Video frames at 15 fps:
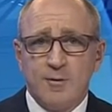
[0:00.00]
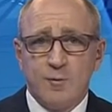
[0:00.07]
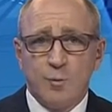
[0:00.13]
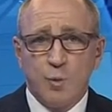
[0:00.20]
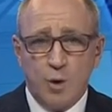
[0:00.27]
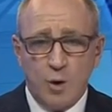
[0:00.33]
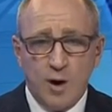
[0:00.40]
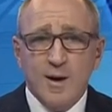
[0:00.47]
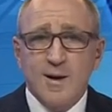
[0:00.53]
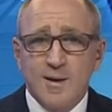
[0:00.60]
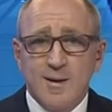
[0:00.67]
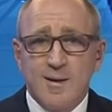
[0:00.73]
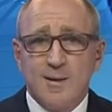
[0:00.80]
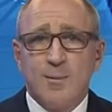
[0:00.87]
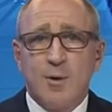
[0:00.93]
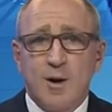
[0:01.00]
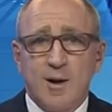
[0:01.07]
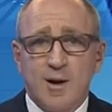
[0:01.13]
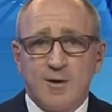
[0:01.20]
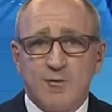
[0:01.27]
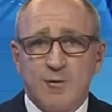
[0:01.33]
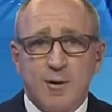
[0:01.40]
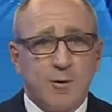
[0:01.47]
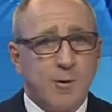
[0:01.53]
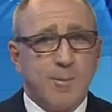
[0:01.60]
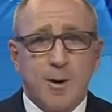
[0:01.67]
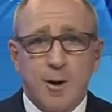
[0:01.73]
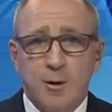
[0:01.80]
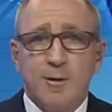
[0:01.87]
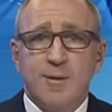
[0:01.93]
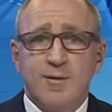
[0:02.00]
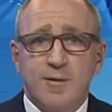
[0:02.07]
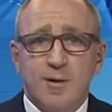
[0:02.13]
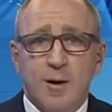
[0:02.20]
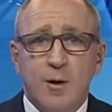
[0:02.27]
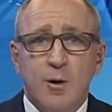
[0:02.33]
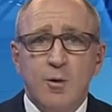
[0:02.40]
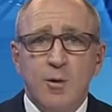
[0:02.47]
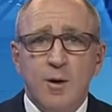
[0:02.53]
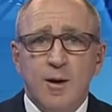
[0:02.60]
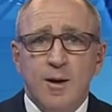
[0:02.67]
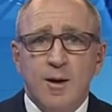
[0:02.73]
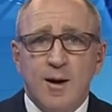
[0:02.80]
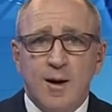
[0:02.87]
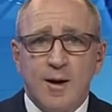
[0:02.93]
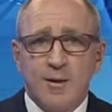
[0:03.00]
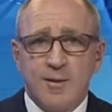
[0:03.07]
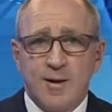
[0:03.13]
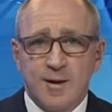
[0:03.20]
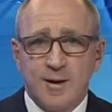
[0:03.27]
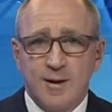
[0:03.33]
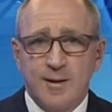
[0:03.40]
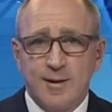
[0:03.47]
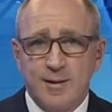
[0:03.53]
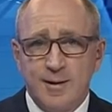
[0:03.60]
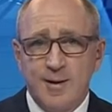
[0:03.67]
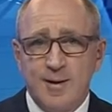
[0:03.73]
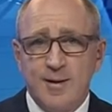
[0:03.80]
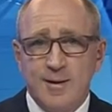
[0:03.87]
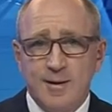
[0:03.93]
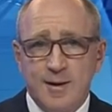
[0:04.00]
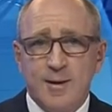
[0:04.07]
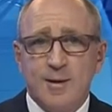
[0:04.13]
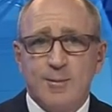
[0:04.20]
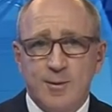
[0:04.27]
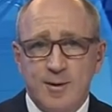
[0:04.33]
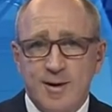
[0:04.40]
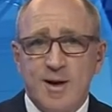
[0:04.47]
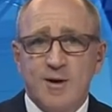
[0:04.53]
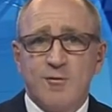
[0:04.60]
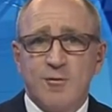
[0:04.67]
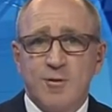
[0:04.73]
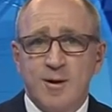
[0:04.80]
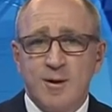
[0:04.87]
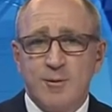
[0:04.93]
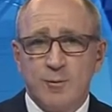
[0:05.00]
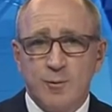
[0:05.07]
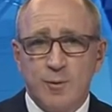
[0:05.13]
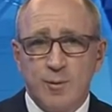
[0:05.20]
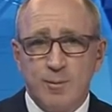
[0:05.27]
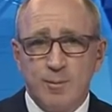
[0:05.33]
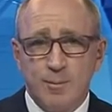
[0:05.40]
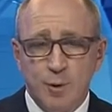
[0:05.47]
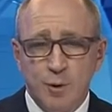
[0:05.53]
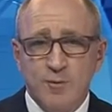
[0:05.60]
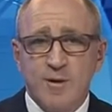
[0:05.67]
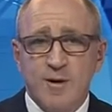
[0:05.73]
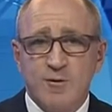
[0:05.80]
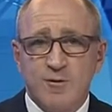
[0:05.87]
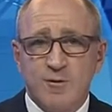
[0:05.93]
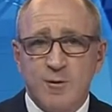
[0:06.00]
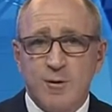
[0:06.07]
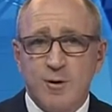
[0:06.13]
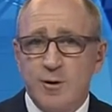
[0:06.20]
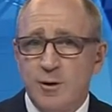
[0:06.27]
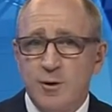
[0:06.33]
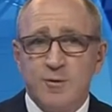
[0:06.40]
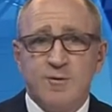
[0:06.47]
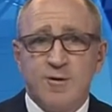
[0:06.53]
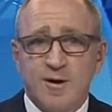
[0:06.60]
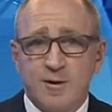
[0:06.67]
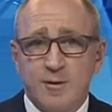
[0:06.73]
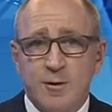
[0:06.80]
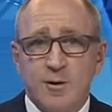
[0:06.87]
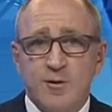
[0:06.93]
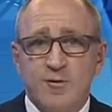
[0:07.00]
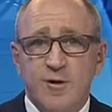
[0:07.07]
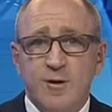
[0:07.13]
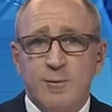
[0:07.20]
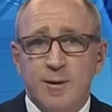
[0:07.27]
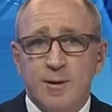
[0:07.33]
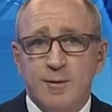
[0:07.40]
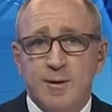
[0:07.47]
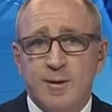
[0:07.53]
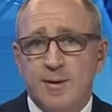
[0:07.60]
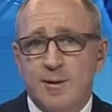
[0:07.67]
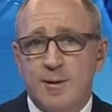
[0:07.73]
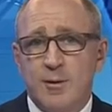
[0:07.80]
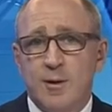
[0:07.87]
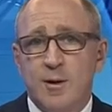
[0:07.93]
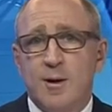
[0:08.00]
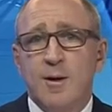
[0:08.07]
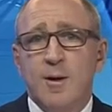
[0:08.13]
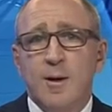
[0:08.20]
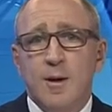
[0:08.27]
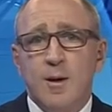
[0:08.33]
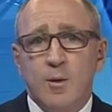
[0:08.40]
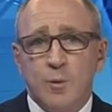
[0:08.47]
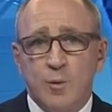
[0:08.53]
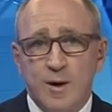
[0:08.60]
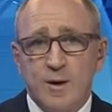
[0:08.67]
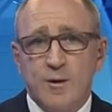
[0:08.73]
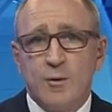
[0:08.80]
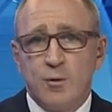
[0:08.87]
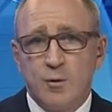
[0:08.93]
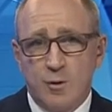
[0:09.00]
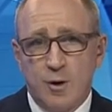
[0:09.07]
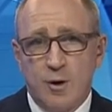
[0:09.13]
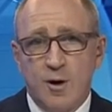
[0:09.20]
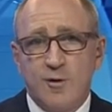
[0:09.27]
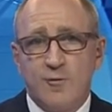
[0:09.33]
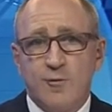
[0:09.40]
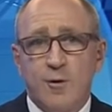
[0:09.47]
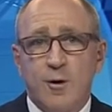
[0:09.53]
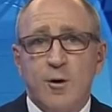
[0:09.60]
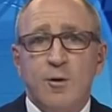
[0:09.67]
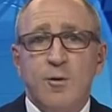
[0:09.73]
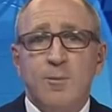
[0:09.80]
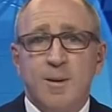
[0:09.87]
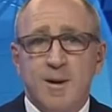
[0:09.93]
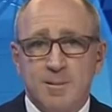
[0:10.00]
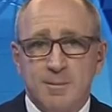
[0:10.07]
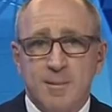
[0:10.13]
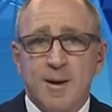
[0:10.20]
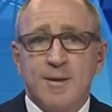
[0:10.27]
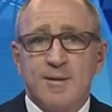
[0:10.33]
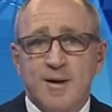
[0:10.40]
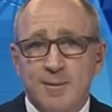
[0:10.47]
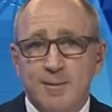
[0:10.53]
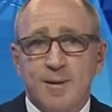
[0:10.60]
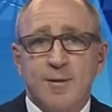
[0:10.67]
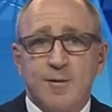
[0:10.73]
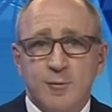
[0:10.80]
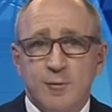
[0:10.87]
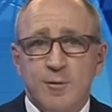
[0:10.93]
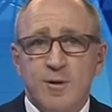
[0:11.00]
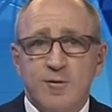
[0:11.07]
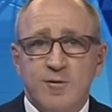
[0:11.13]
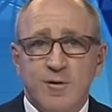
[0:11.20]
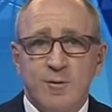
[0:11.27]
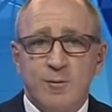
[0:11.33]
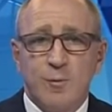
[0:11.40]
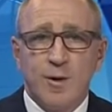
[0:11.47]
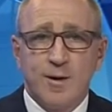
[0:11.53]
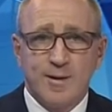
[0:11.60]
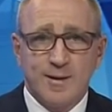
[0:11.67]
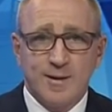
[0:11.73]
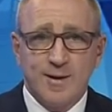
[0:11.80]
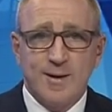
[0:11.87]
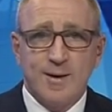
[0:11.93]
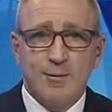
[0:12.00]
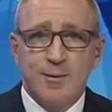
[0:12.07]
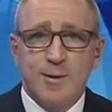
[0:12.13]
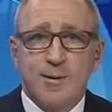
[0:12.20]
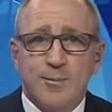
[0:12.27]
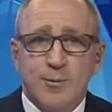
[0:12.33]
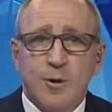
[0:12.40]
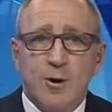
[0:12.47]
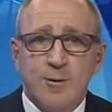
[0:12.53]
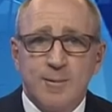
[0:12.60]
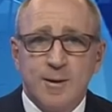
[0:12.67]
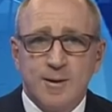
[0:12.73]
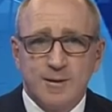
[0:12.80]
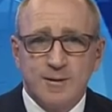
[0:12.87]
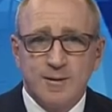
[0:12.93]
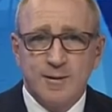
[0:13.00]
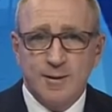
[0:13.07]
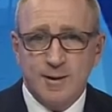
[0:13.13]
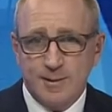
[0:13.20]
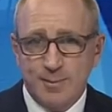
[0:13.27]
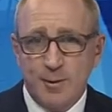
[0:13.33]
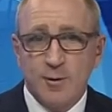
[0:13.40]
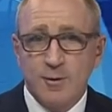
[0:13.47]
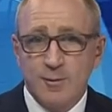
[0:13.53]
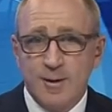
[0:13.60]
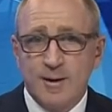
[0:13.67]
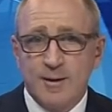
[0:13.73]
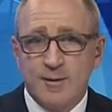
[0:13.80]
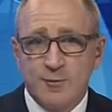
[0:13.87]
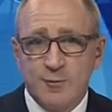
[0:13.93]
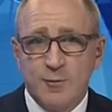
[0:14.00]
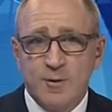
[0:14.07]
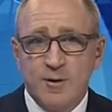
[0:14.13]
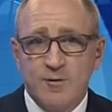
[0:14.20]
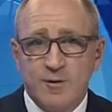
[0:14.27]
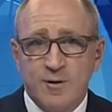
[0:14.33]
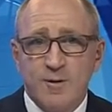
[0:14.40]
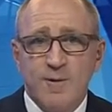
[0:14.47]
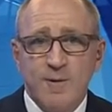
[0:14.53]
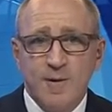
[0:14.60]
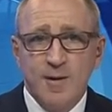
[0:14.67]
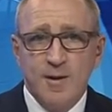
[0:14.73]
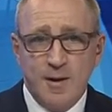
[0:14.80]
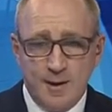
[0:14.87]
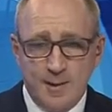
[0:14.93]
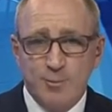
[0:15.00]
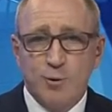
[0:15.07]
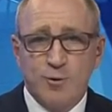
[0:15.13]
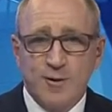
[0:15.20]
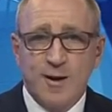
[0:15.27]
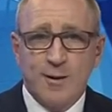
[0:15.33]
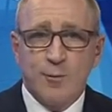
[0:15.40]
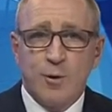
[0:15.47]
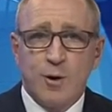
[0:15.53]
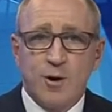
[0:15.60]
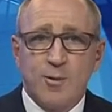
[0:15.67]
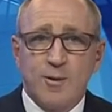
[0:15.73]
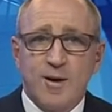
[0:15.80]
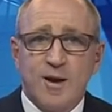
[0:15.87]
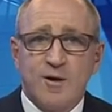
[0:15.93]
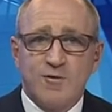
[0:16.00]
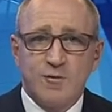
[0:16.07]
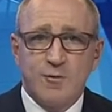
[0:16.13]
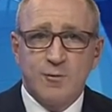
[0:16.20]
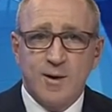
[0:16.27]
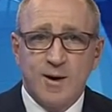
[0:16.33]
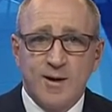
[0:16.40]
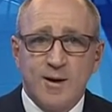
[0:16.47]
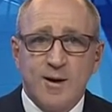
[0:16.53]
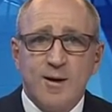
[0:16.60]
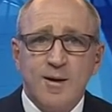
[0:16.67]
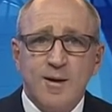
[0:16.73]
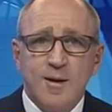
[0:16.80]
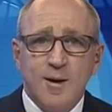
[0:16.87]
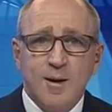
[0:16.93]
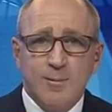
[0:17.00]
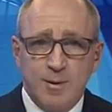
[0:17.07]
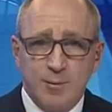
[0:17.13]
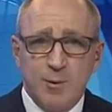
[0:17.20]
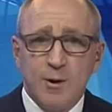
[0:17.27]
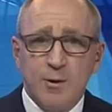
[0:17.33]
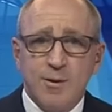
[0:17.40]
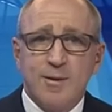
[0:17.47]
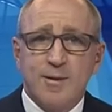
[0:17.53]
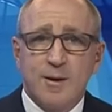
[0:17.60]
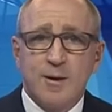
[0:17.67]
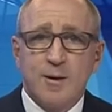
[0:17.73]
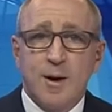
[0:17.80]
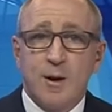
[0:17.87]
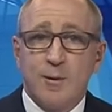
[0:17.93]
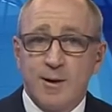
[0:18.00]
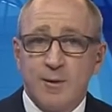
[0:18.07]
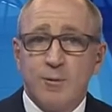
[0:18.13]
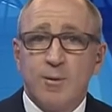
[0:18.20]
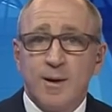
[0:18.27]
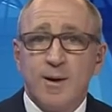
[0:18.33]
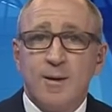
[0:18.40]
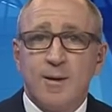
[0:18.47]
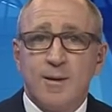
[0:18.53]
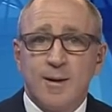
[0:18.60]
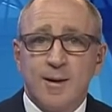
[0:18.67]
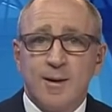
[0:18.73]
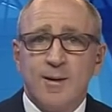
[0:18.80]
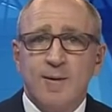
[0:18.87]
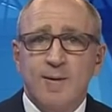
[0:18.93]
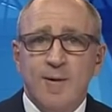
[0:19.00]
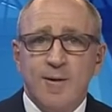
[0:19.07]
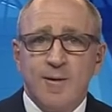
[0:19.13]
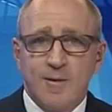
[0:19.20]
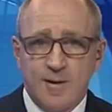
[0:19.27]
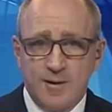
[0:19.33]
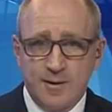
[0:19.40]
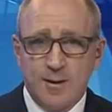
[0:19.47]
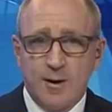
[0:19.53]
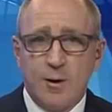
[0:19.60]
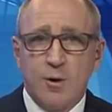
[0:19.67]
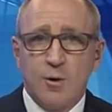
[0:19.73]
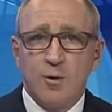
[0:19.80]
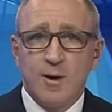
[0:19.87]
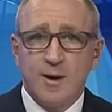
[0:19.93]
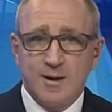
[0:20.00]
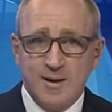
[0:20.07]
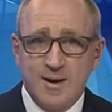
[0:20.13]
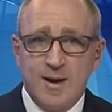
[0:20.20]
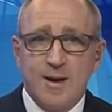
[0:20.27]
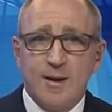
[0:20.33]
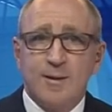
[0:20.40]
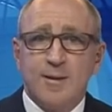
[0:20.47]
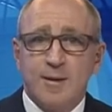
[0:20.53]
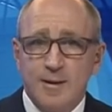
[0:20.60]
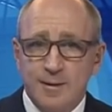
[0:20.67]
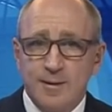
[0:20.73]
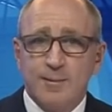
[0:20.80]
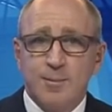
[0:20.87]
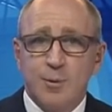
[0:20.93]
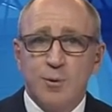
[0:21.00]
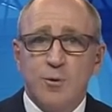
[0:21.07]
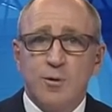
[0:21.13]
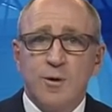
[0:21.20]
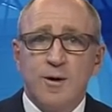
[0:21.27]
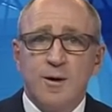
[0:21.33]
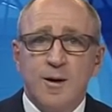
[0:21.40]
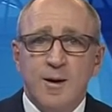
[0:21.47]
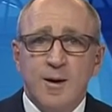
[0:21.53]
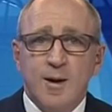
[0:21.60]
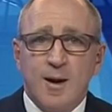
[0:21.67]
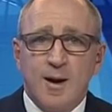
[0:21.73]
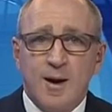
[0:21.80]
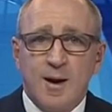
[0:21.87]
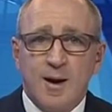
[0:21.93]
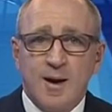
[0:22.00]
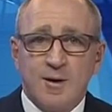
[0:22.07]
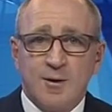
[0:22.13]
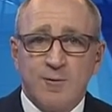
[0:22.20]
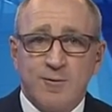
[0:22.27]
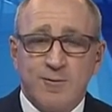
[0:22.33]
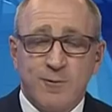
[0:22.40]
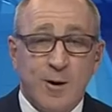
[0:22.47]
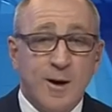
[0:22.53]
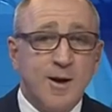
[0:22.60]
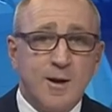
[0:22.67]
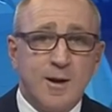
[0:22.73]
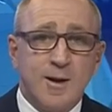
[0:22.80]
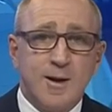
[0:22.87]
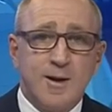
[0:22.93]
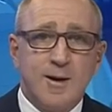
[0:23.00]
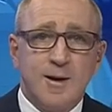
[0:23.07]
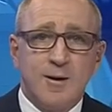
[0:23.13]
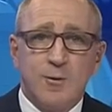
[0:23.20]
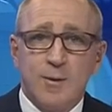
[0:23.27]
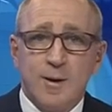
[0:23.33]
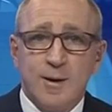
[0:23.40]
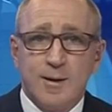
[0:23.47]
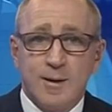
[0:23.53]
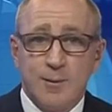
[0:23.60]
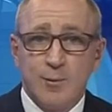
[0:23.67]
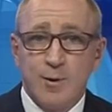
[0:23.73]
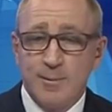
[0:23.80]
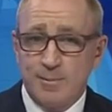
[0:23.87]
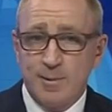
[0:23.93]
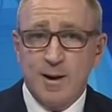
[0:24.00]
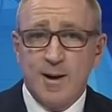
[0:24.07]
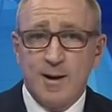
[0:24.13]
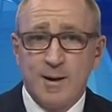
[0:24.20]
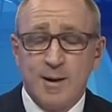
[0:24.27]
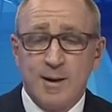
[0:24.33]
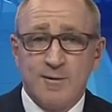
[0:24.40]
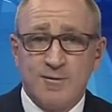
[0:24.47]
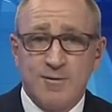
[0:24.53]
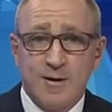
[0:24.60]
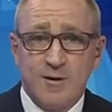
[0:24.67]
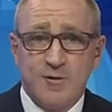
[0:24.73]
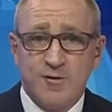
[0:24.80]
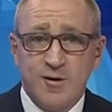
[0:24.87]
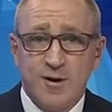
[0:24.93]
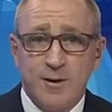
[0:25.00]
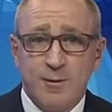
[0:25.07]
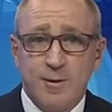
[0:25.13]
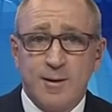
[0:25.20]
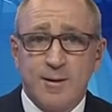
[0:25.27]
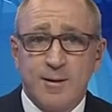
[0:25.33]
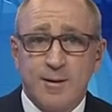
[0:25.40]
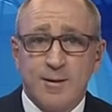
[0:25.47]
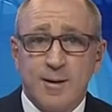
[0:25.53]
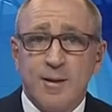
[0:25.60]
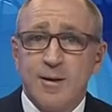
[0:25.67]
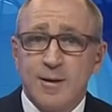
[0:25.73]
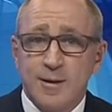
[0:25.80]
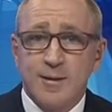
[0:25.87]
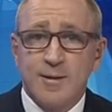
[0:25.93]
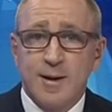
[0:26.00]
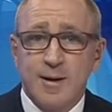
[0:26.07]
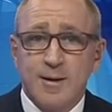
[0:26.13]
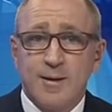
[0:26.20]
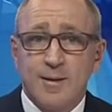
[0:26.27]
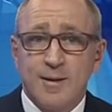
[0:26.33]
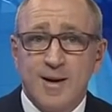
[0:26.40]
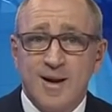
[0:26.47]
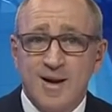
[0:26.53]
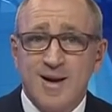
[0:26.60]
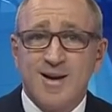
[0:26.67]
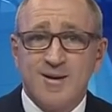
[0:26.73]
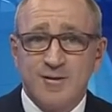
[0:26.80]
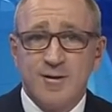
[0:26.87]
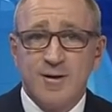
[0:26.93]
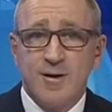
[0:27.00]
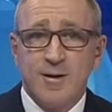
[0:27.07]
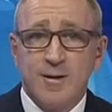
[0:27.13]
widely in my electorate are opposed to coal. They can see, yes, we're naturally moving to new technology, whether it's solar, wind or hydro, but it must have storage. And once again, it was the Prime Minister that spoke about storage and has put that right on the national radar. But we also know in Queensland that coal and gas is important. And frankly, in Queensland, we're playing our fair share. It's the southern states that aren't,